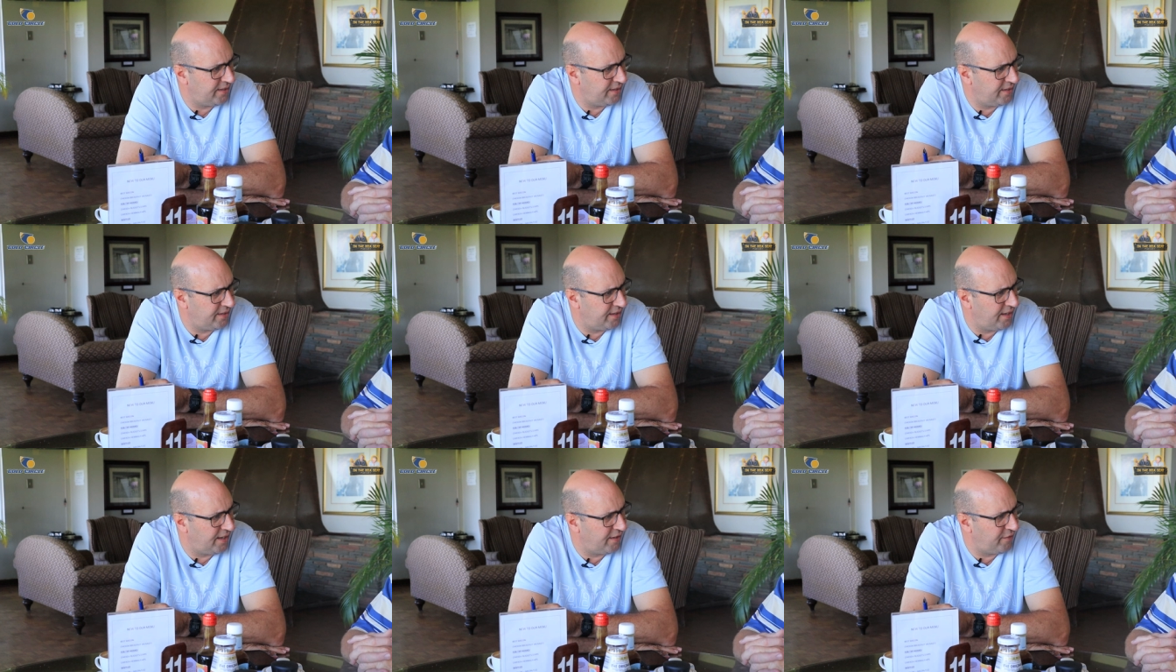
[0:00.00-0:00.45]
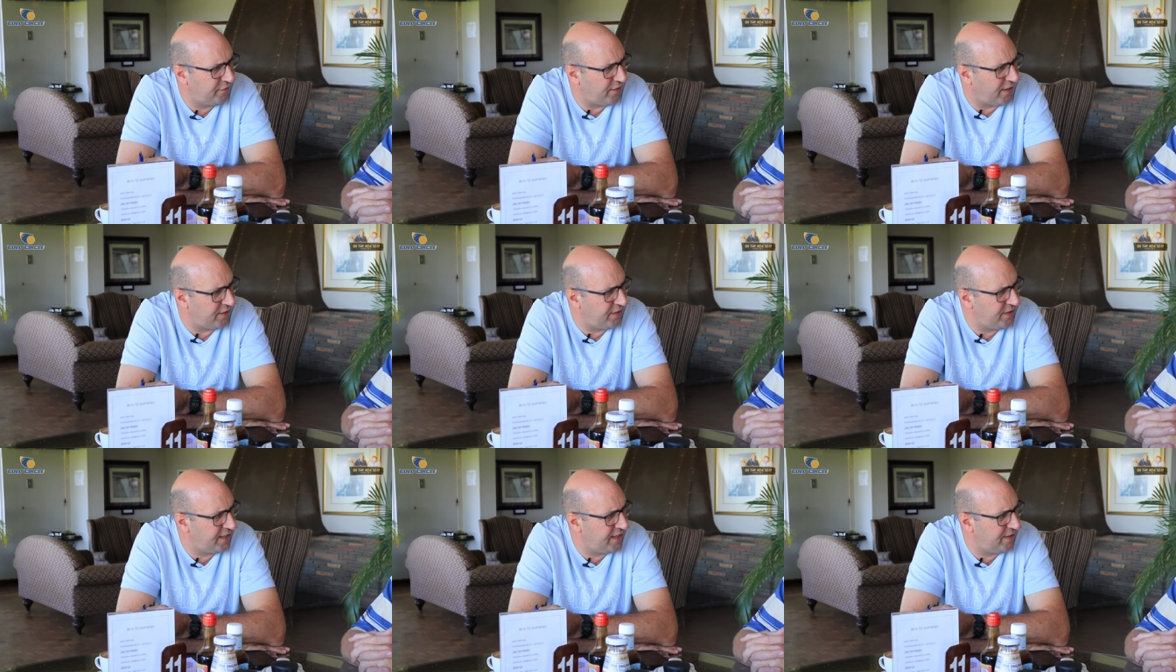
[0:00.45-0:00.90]
And uh, if,
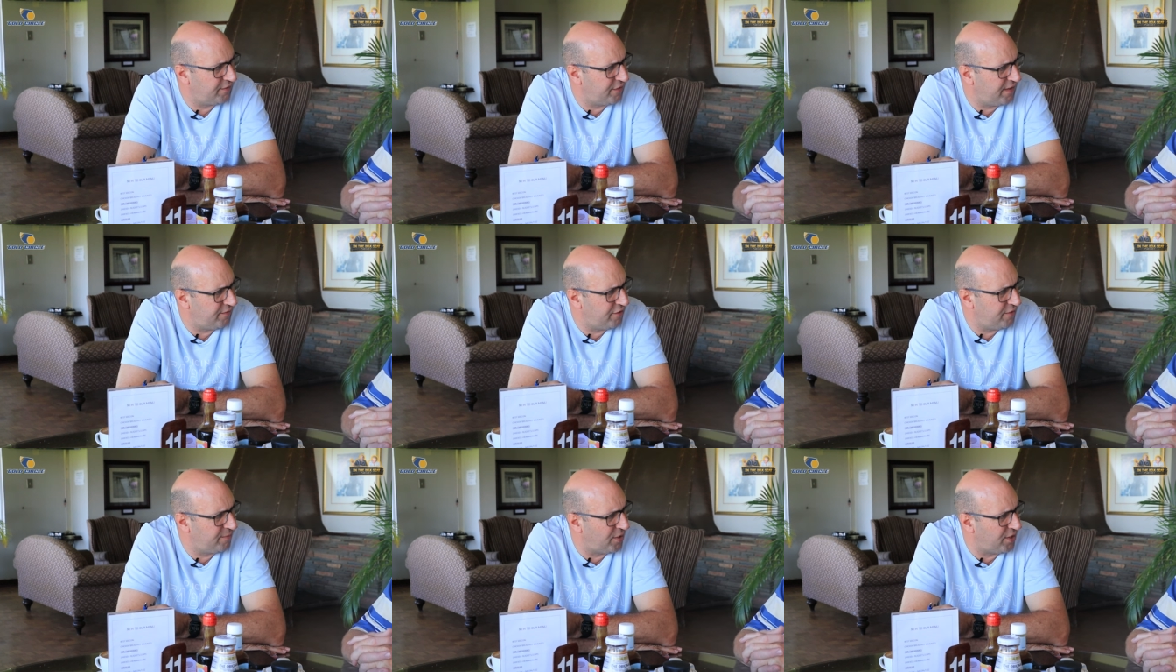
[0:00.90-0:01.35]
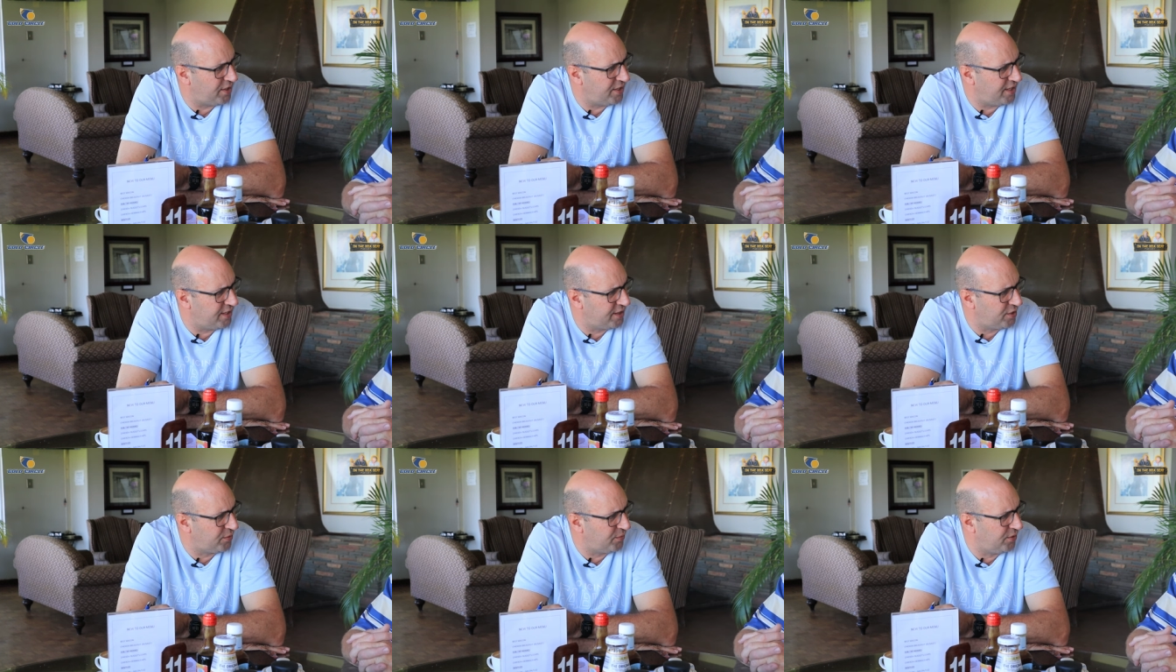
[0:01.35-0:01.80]
I think if
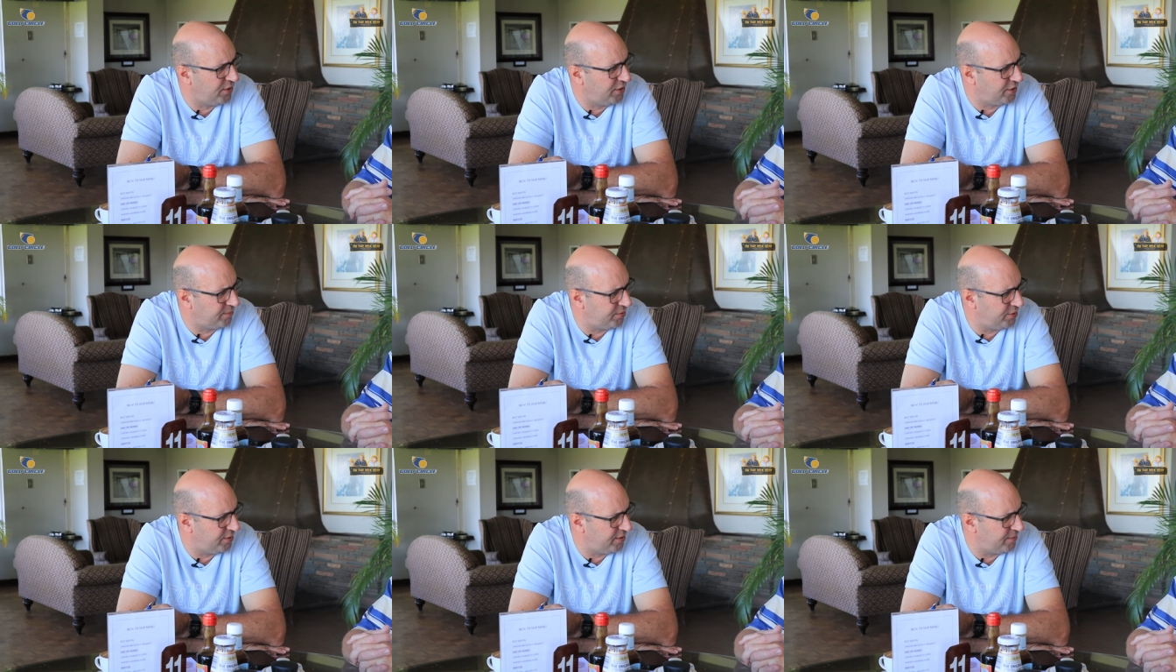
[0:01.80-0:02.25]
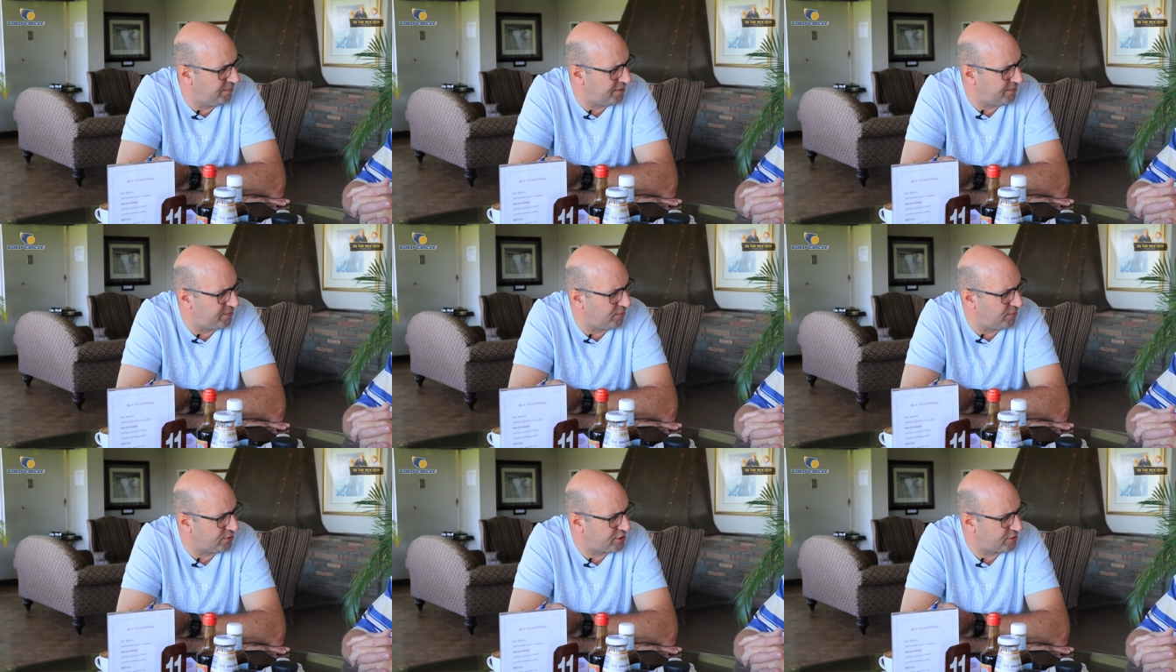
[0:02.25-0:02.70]
everybody in the world blew a
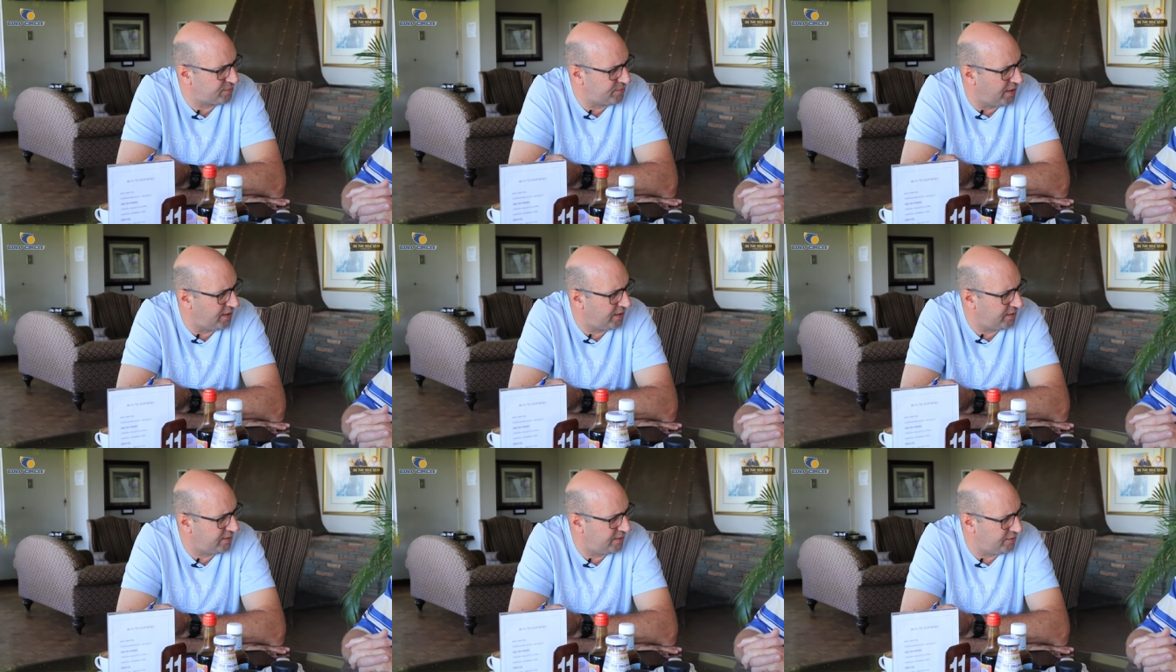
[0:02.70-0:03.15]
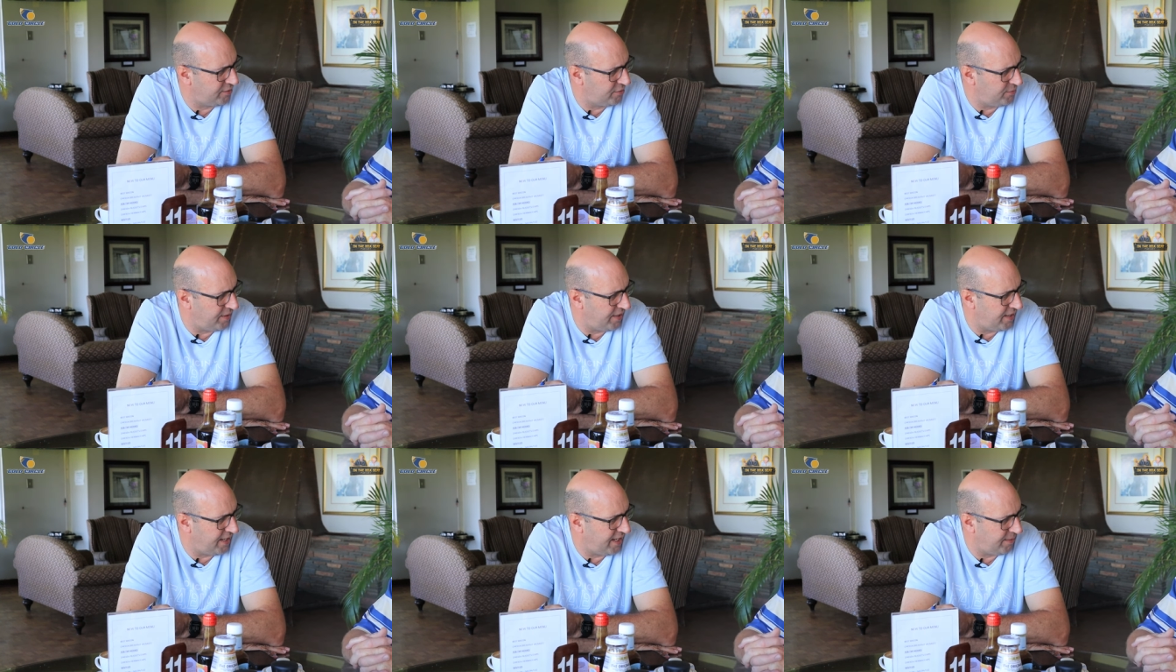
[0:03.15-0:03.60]
bit more smoke, it
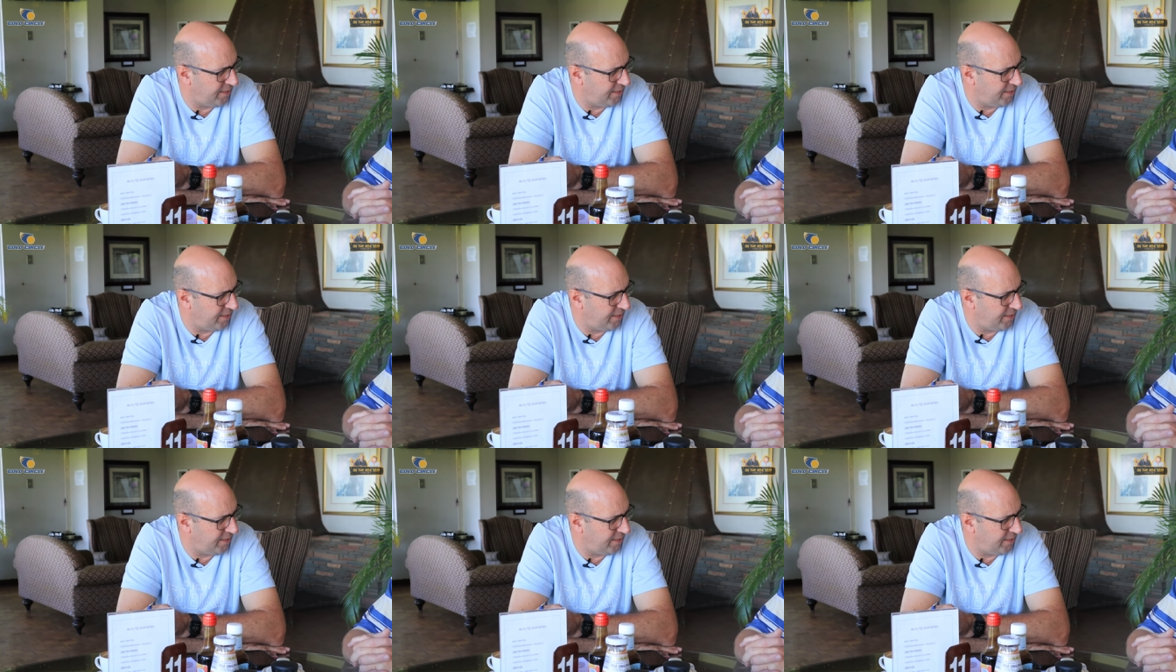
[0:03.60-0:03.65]
would be a